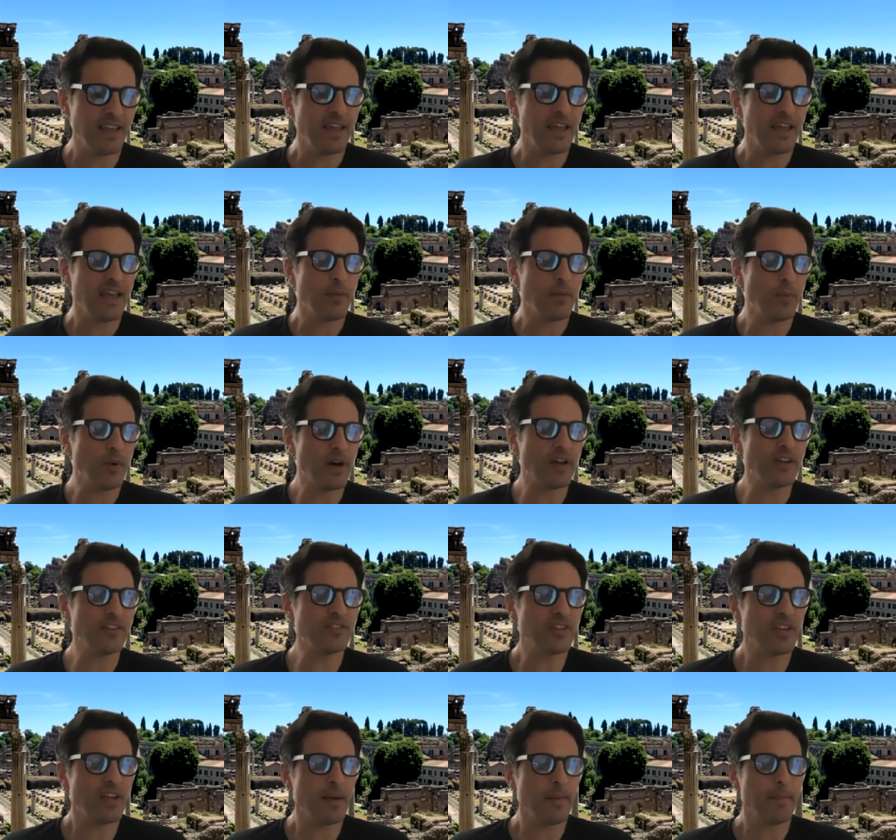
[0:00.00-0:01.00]

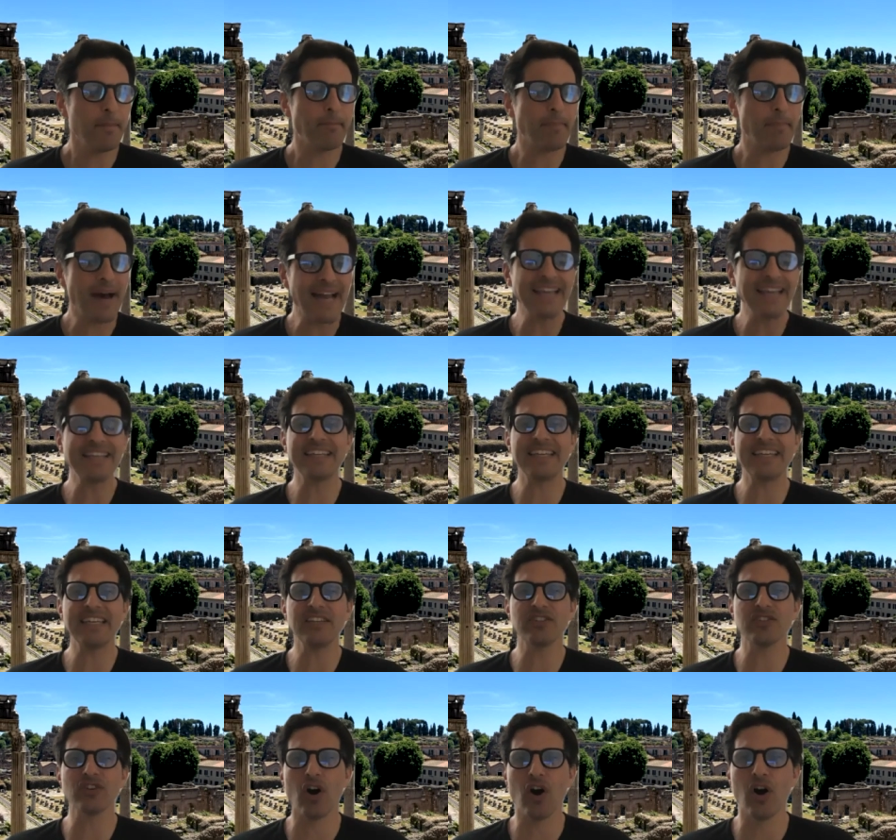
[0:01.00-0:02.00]
was
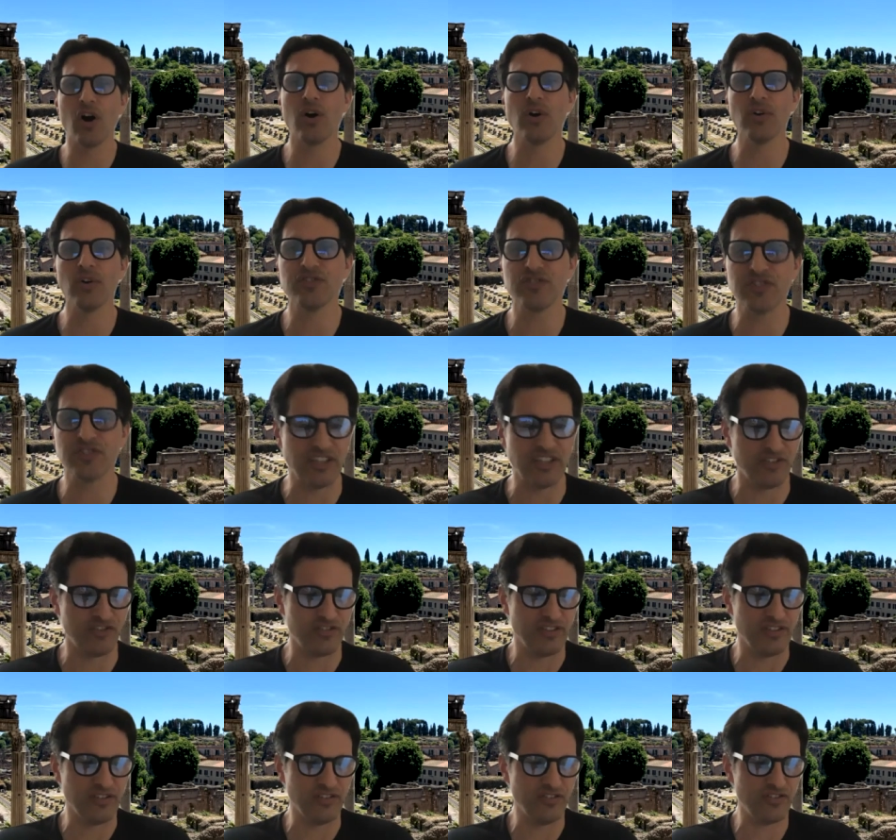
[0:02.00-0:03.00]
binding to all
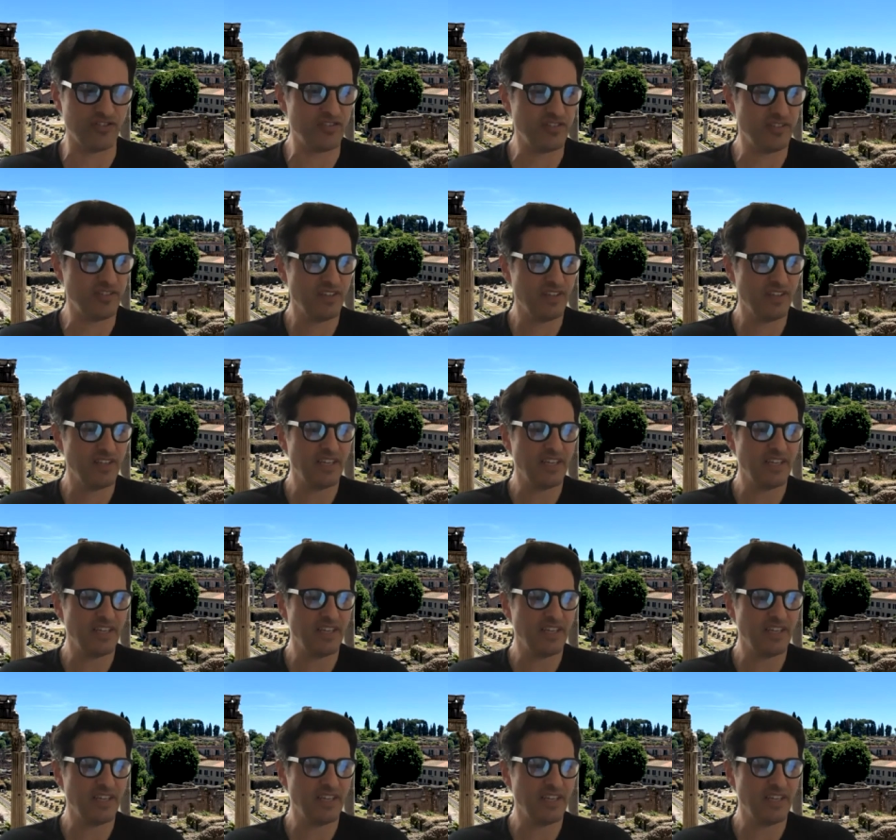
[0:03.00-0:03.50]
citizens,